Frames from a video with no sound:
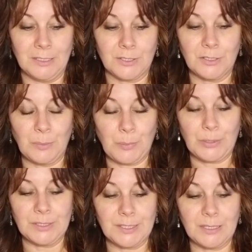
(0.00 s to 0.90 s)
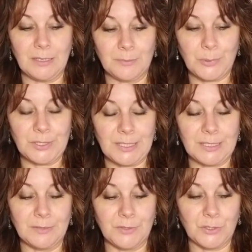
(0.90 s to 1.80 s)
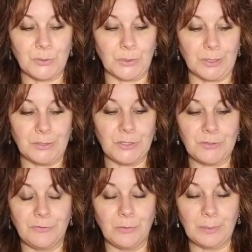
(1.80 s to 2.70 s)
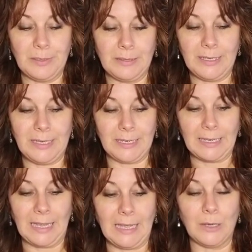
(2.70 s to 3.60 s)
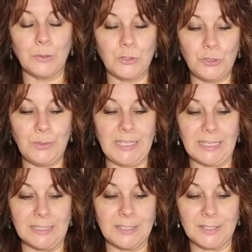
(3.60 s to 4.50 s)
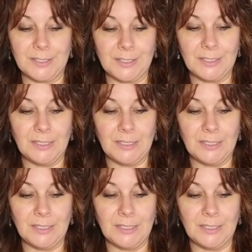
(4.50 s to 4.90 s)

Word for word: So the Prince, uh, Princess of Swords, formulating how to get